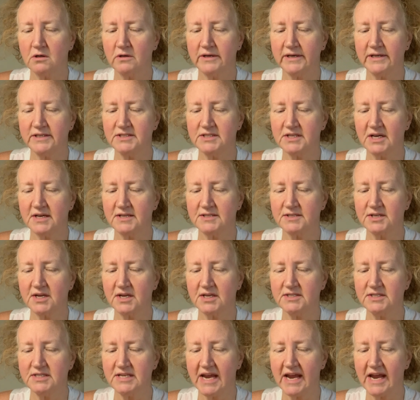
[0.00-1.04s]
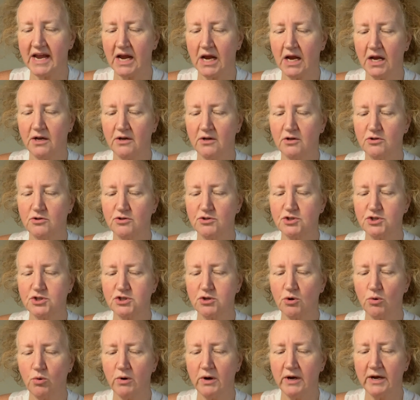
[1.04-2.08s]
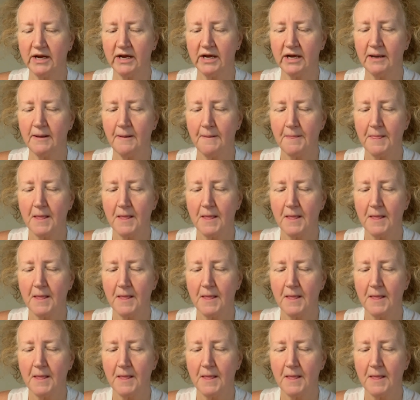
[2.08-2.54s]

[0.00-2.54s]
It does contain soy.